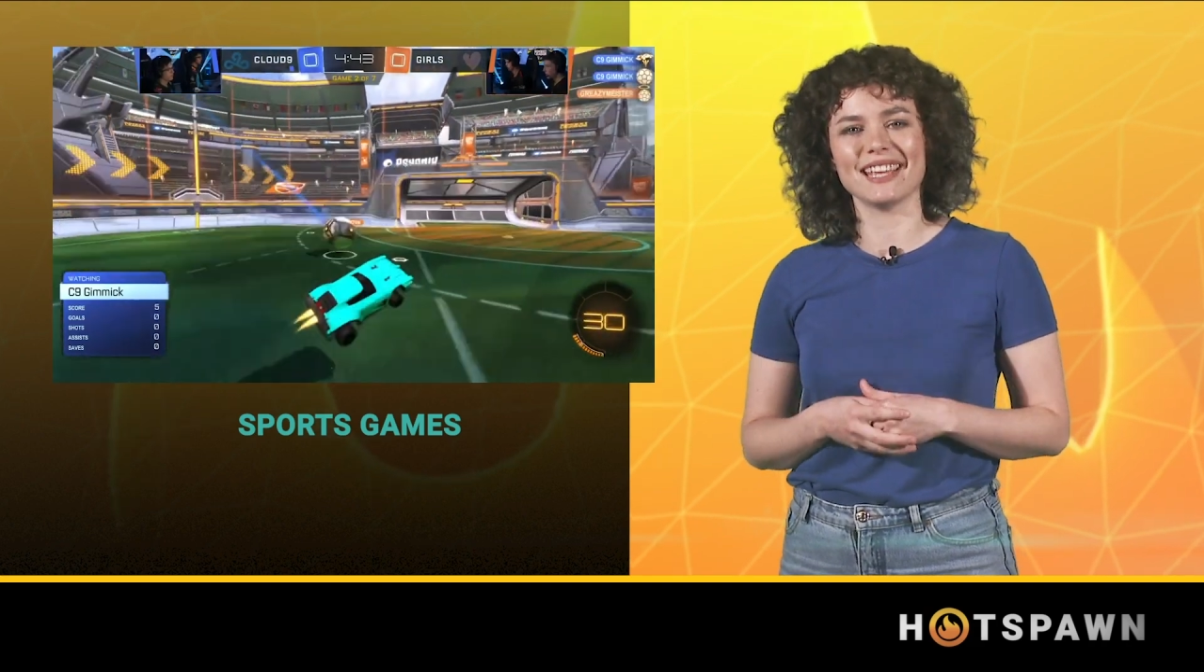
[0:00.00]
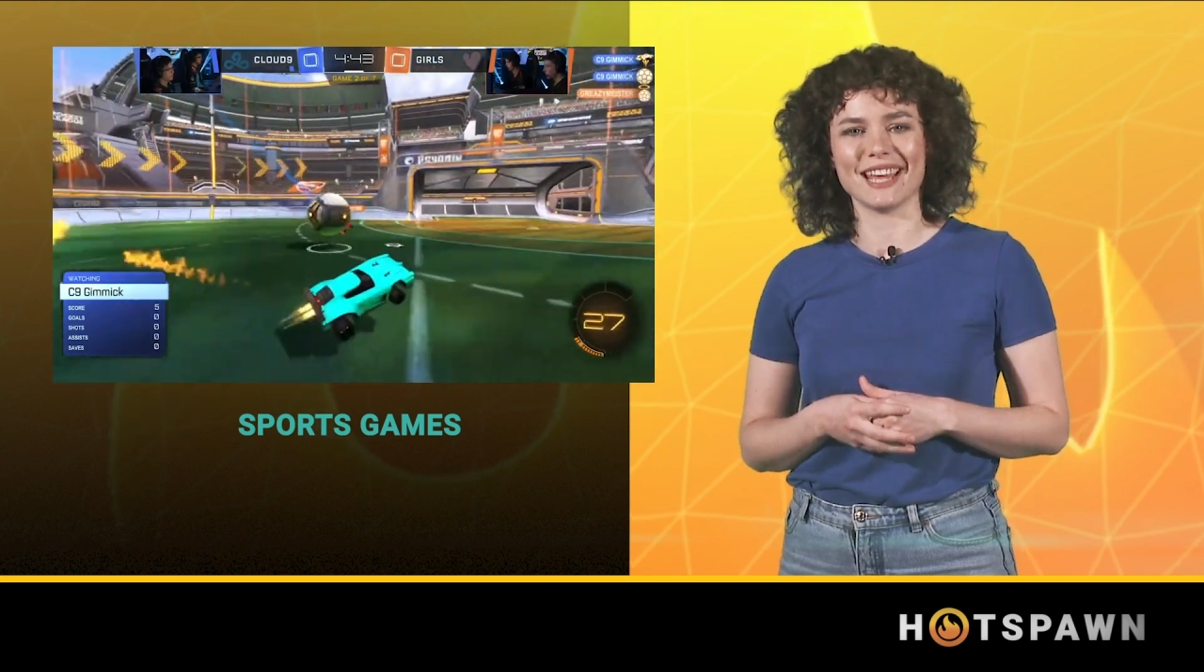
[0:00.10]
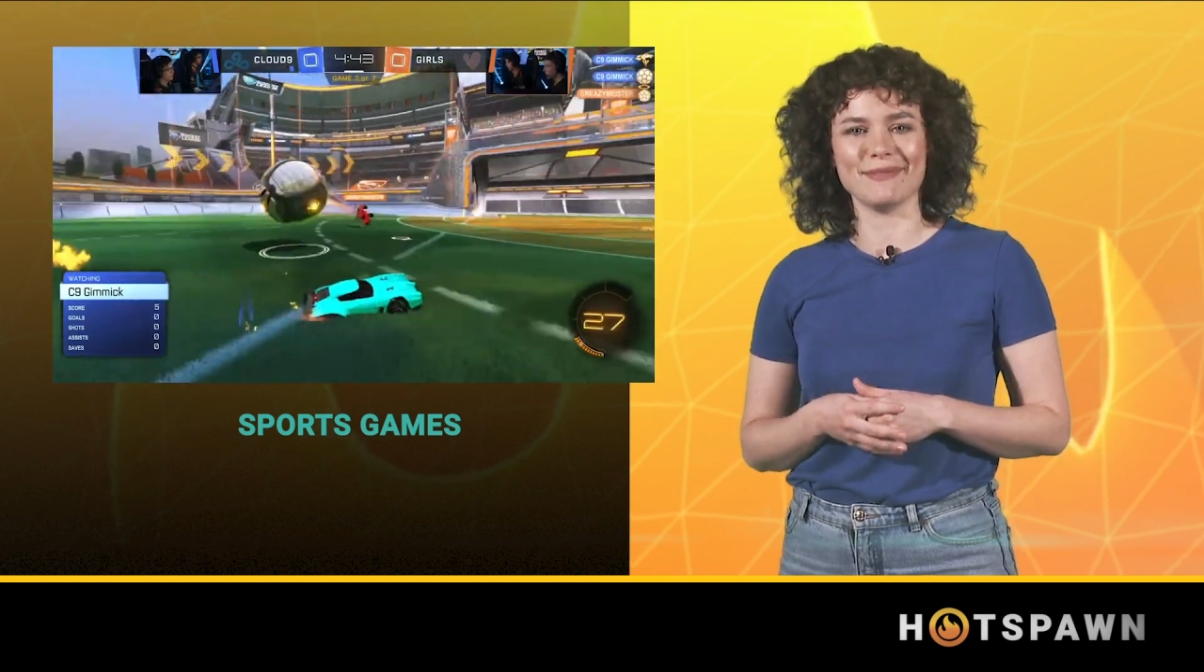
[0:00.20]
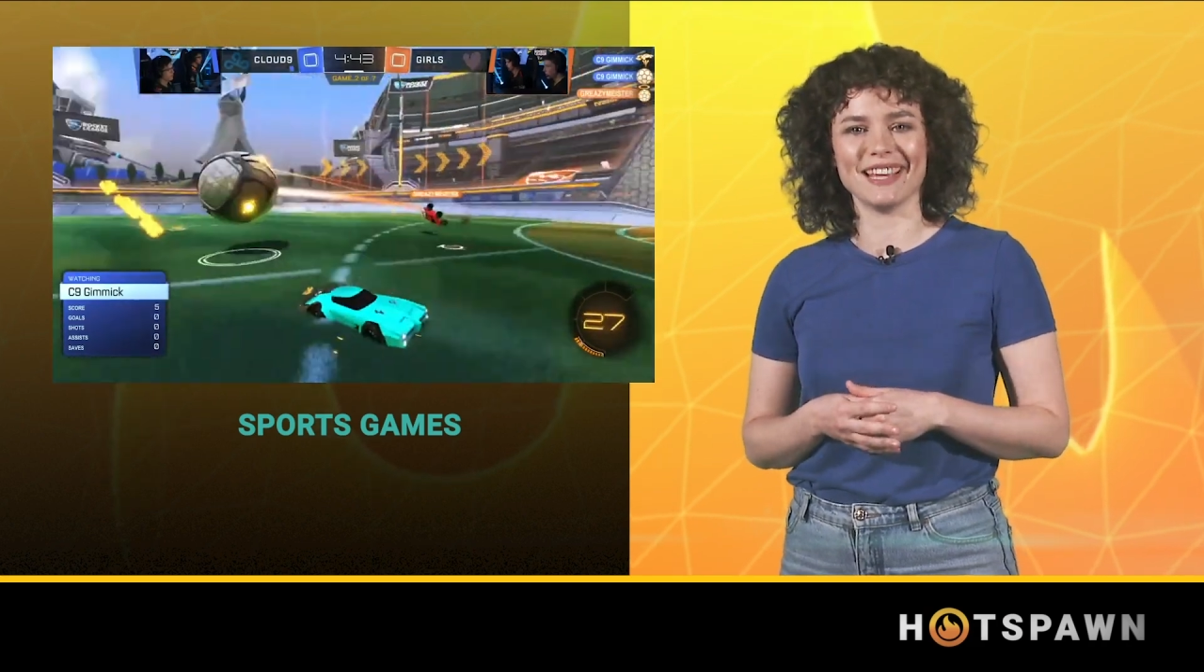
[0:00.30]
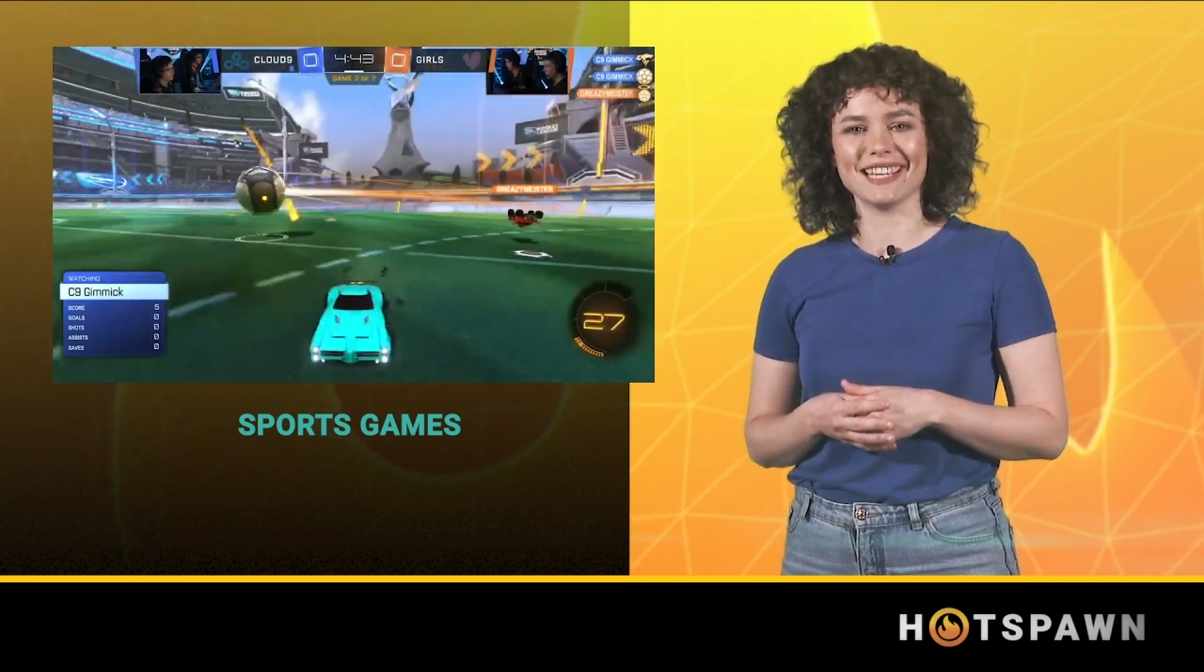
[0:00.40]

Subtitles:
gaming